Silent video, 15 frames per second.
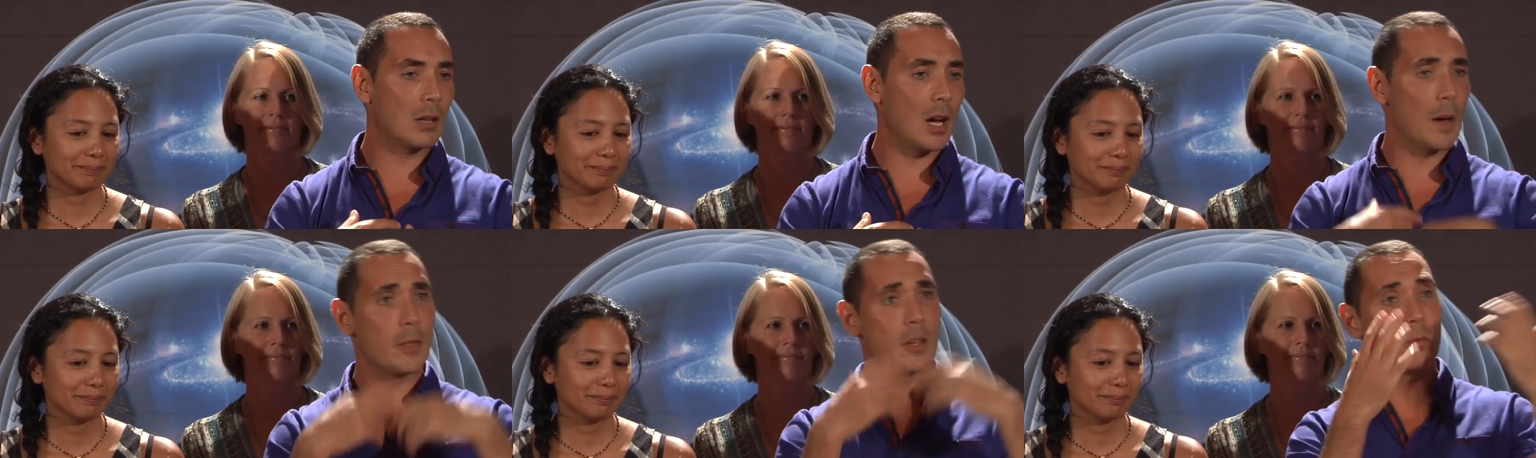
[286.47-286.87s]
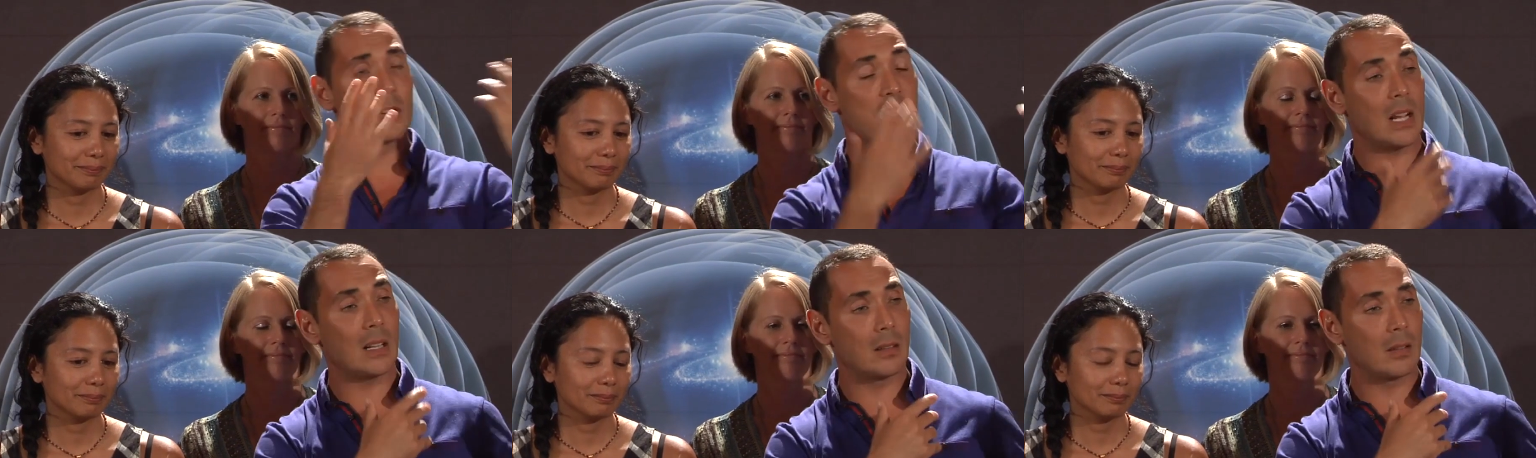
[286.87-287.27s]
Speaker 1: I'm the
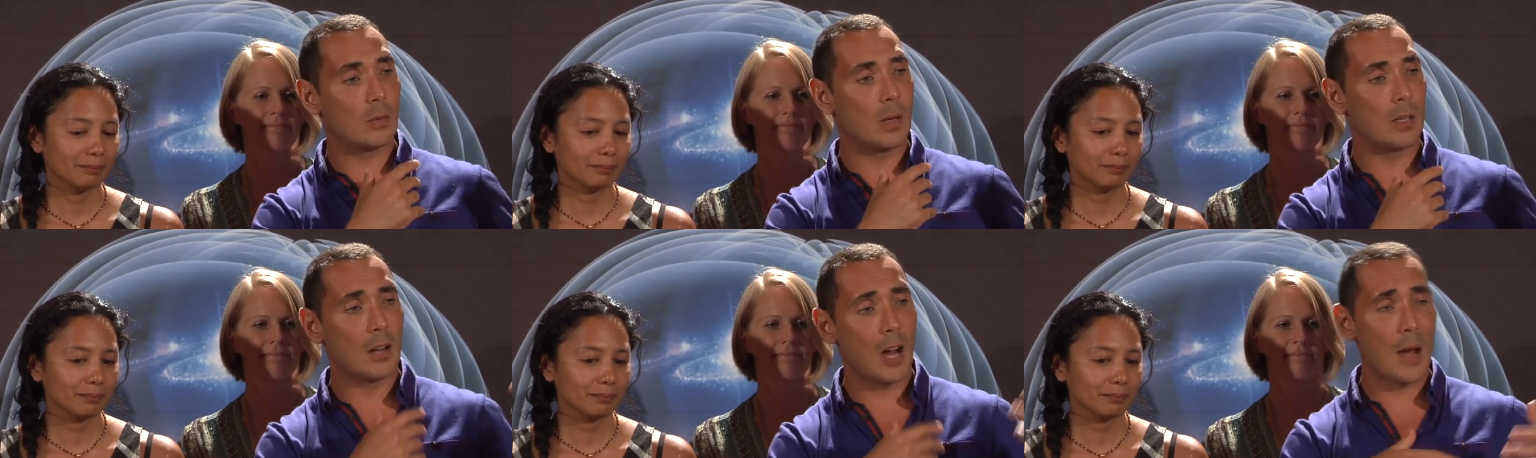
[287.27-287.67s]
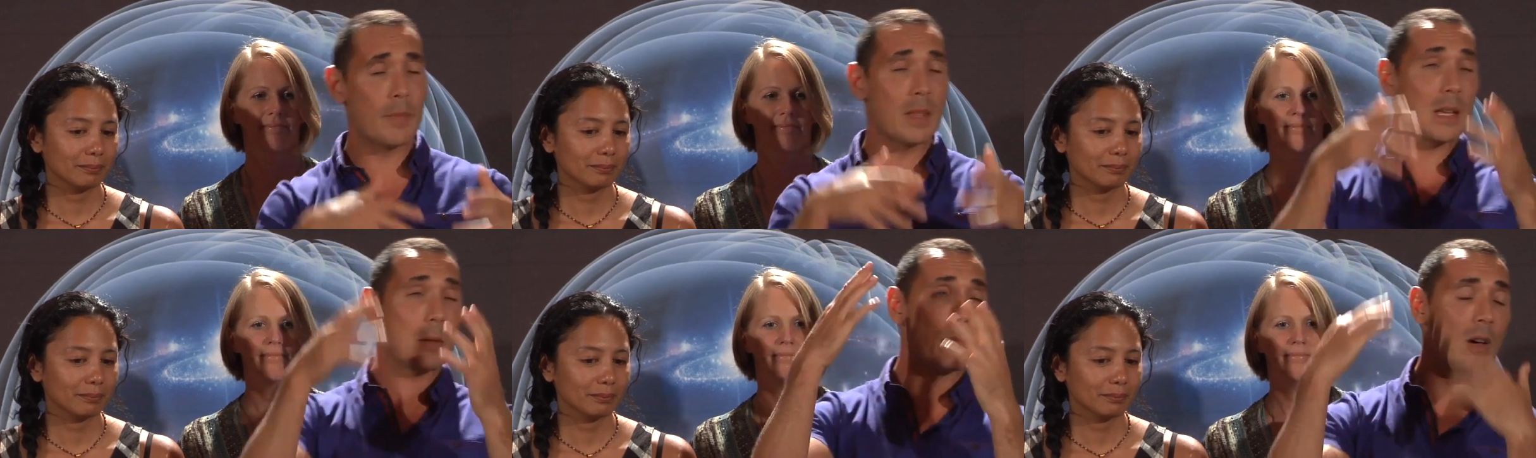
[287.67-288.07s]
rejected one. I'm
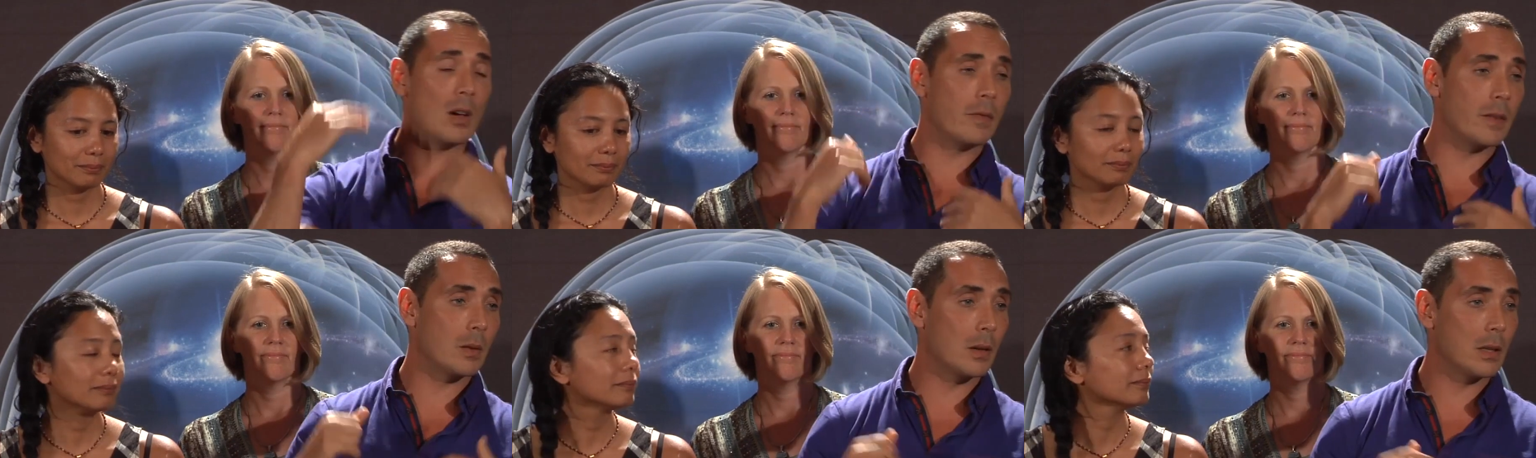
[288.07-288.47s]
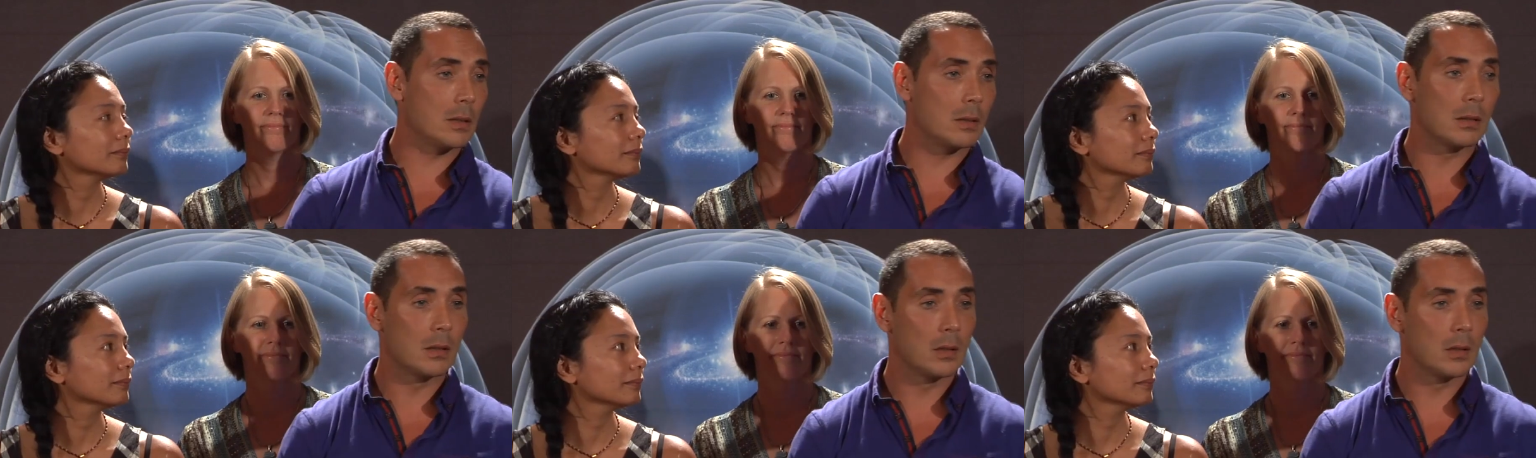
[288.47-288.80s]
the imperfect one.